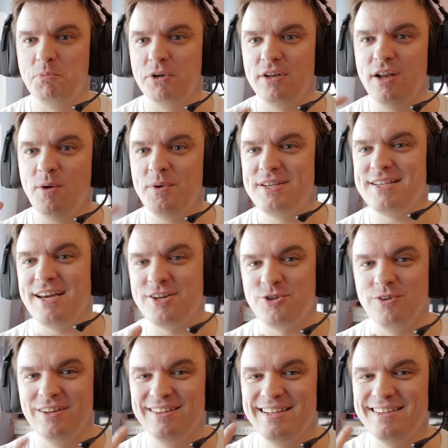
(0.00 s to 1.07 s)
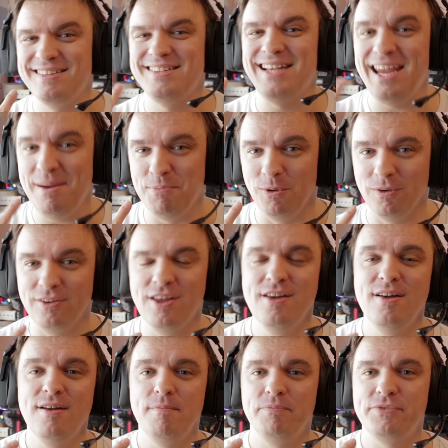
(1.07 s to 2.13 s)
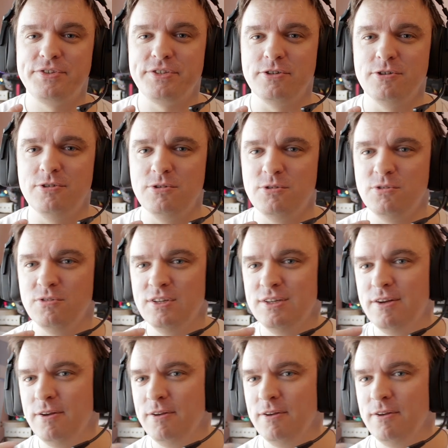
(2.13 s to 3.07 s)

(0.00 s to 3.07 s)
But now it's actually disabled. So